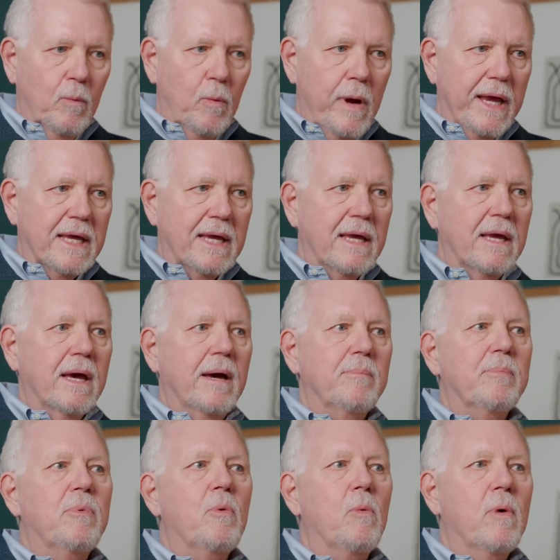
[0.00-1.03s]
waking
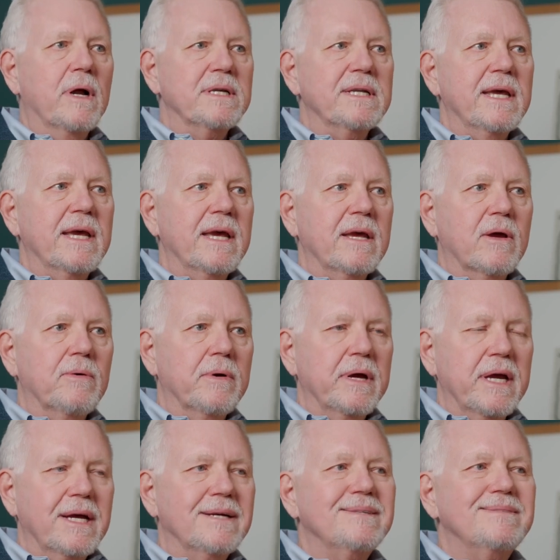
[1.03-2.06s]
up one day
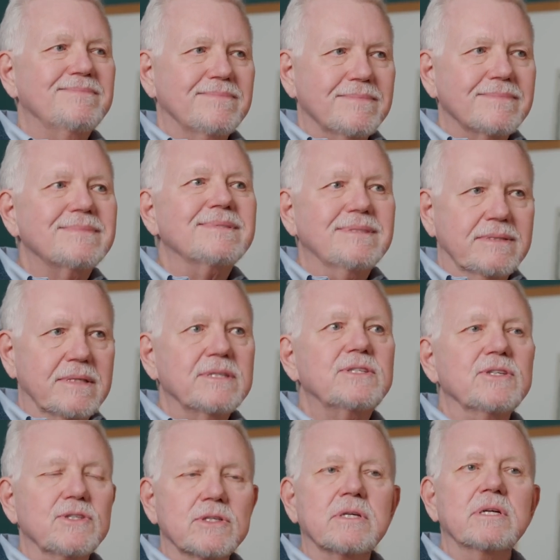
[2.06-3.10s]
going,
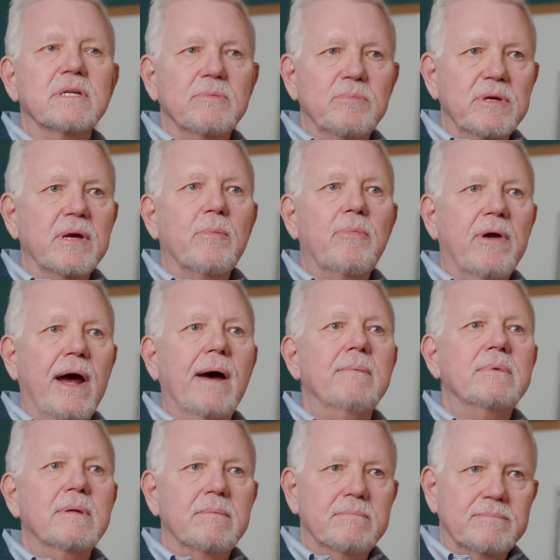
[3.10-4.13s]
this is going to be a
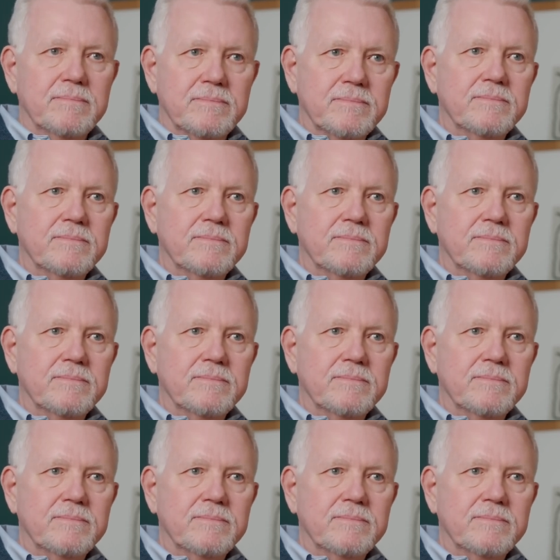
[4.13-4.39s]
problem.